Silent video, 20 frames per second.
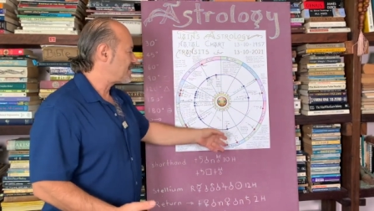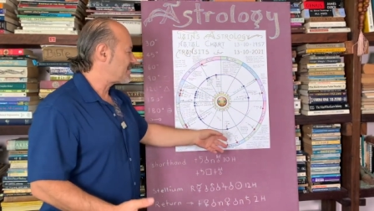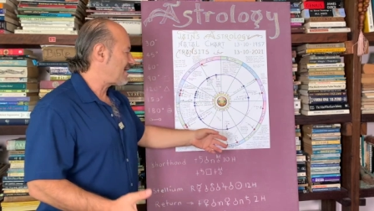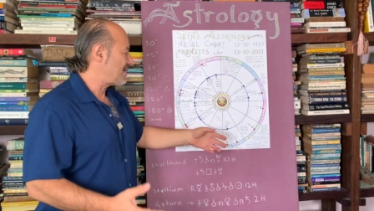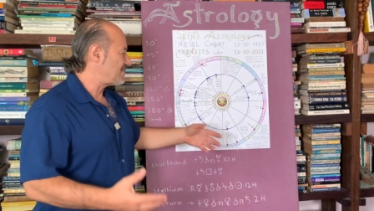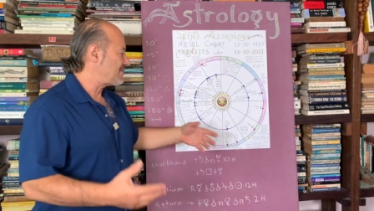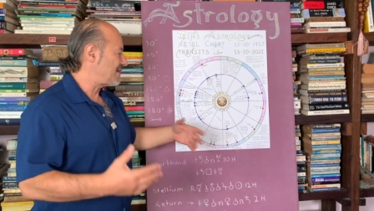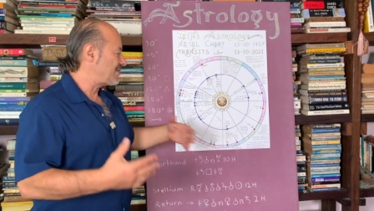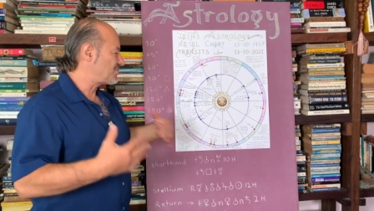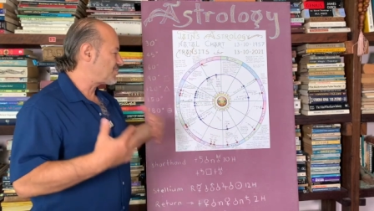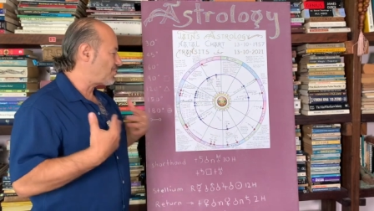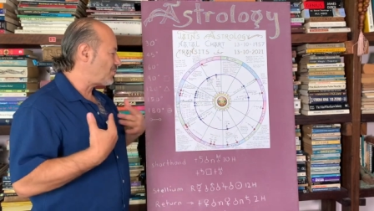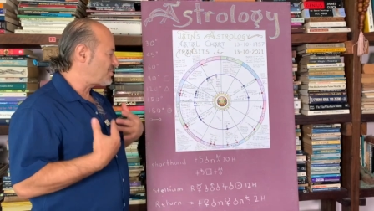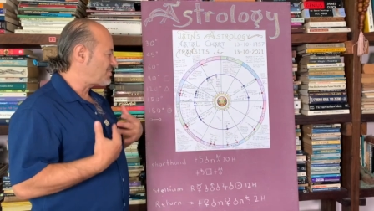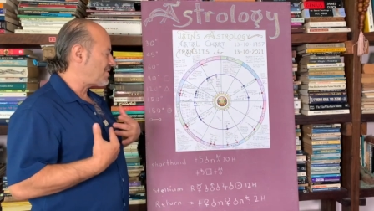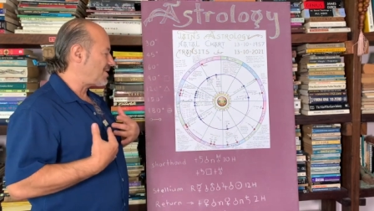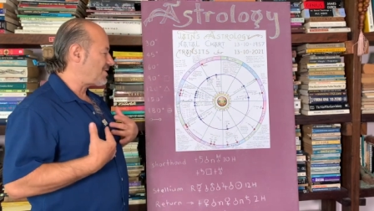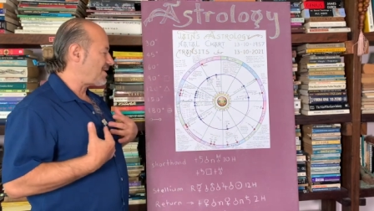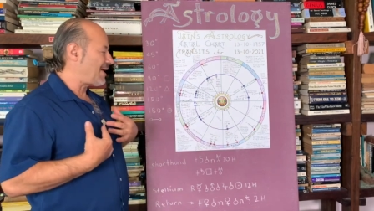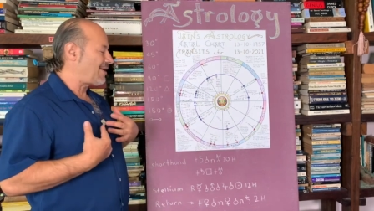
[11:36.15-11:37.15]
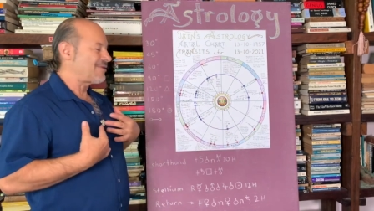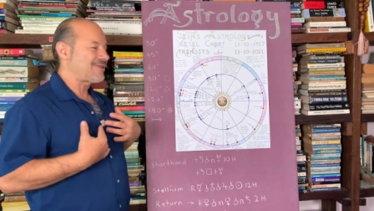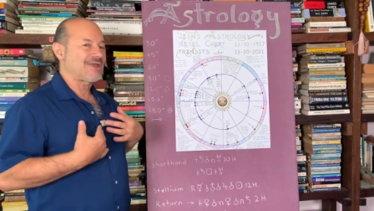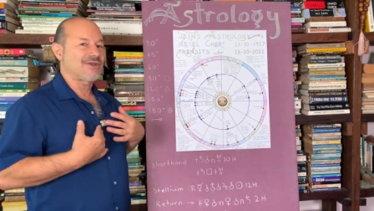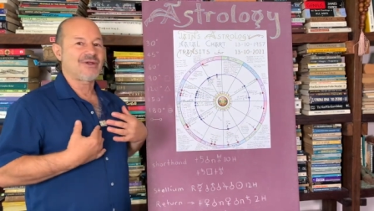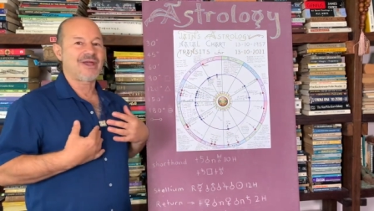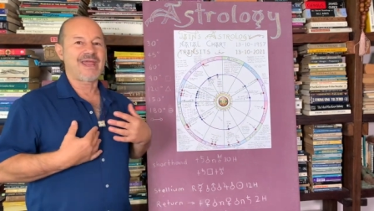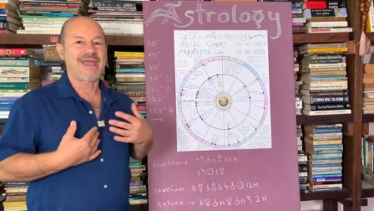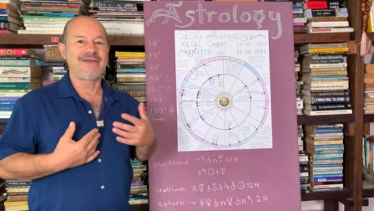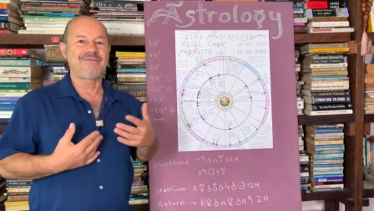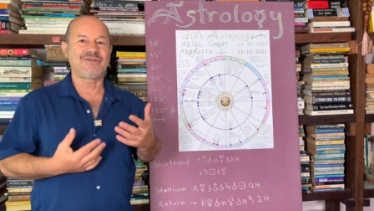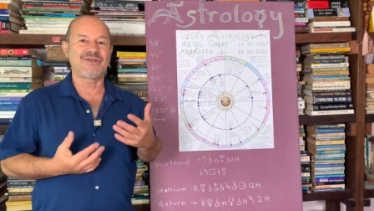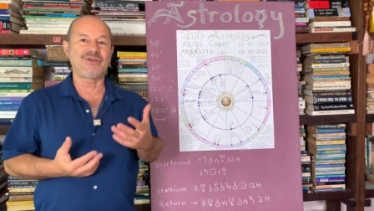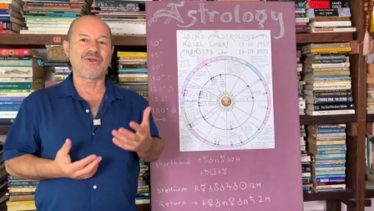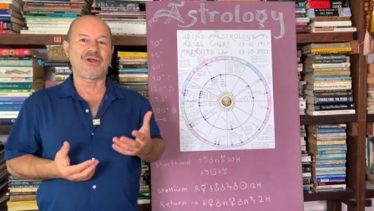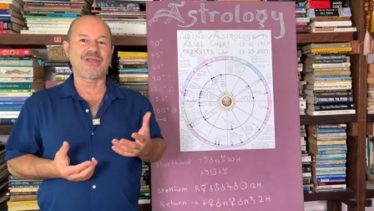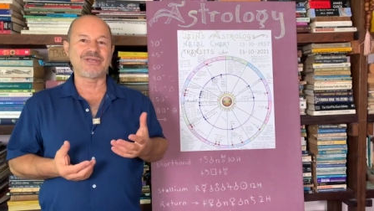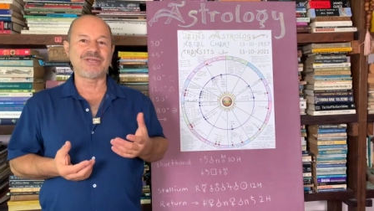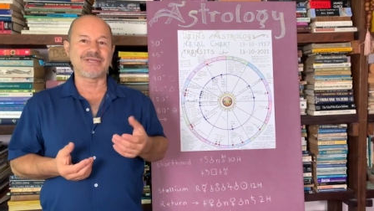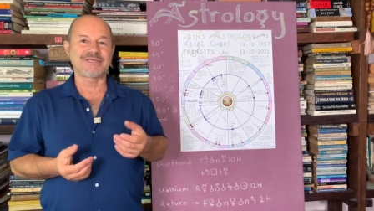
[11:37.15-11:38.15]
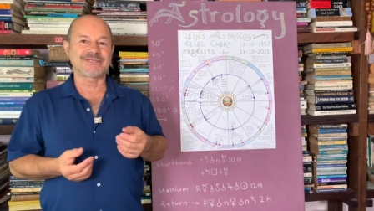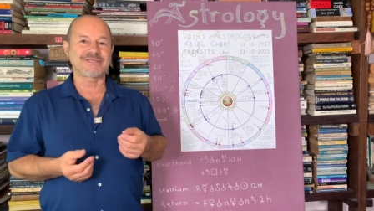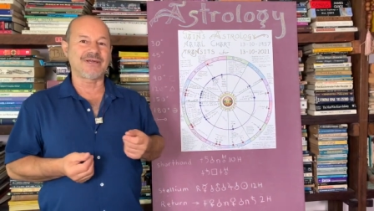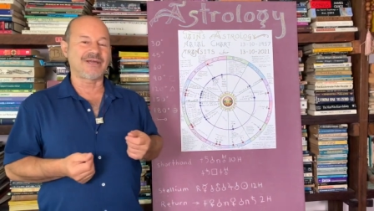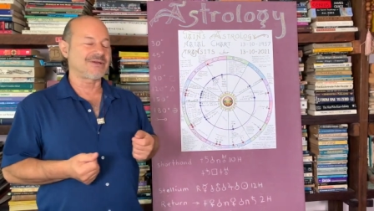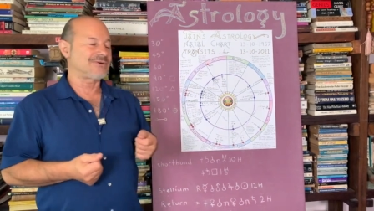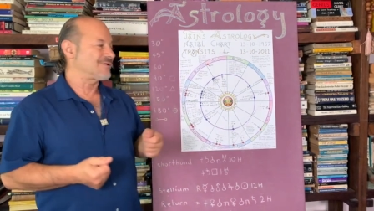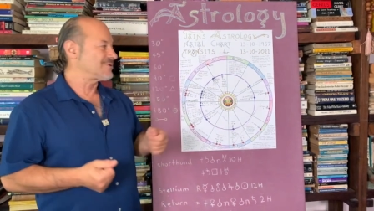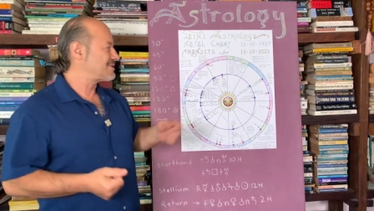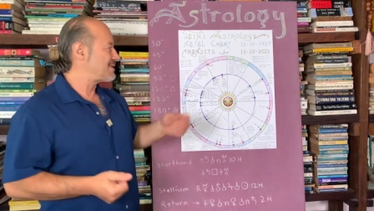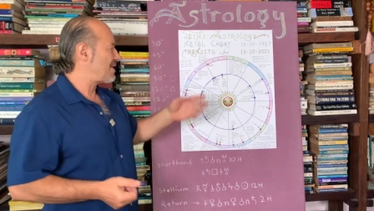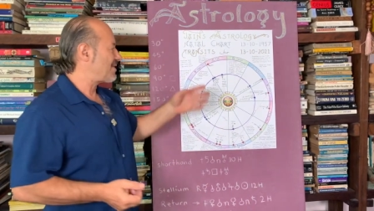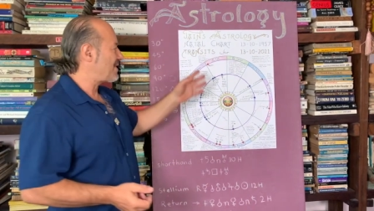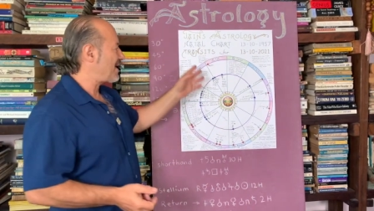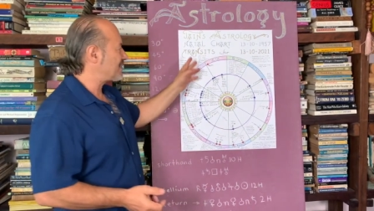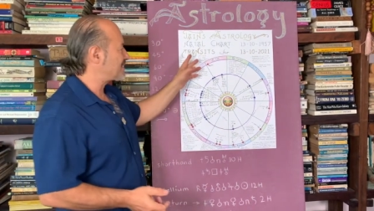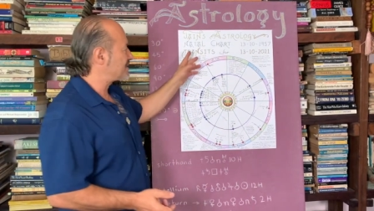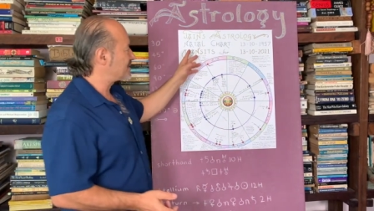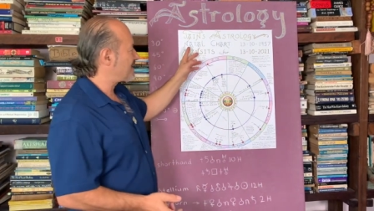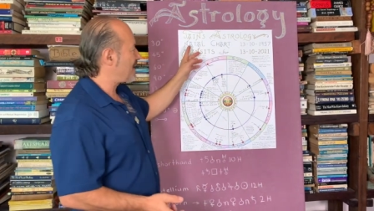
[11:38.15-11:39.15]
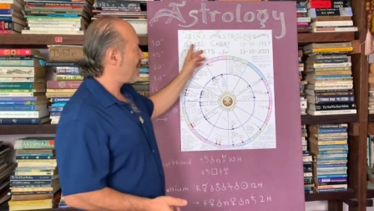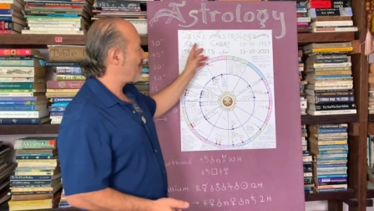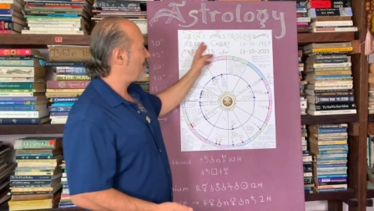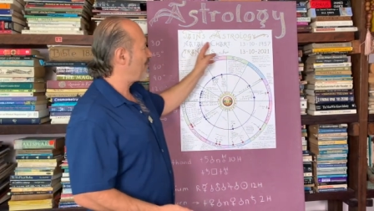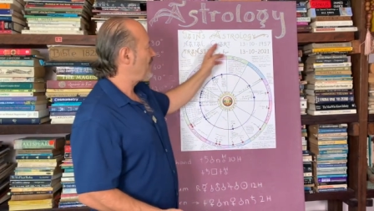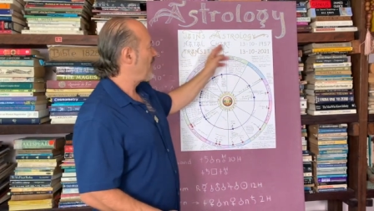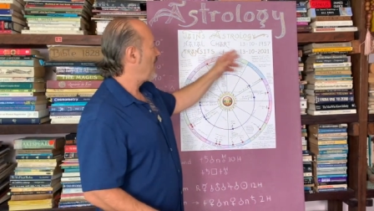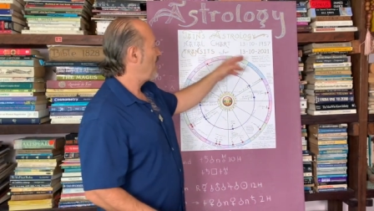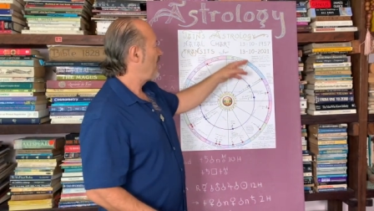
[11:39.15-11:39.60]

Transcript: So it's good to know that I have a nine-year cycle. So that's um